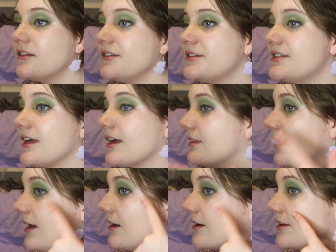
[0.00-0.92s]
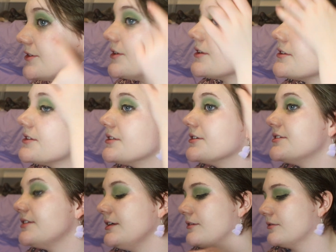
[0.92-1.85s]
second layer because you can still
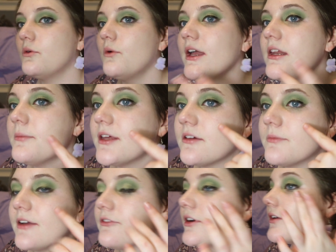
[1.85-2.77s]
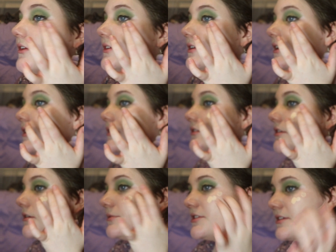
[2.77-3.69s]
see quite a bit of my freckles here.
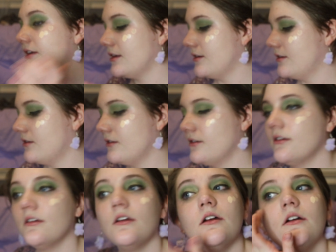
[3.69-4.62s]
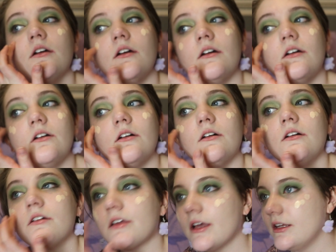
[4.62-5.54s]
So I'm just gonna
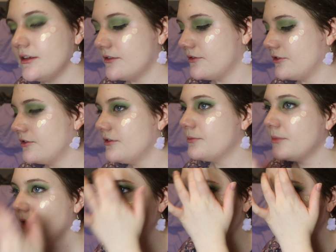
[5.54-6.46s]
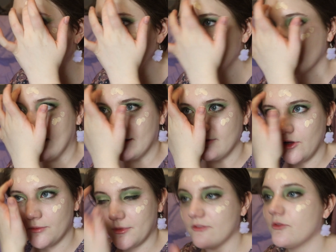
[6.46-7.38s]
kind of plop that and kind of
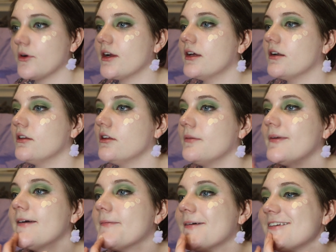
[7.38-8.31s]
on my forehead a little bit and my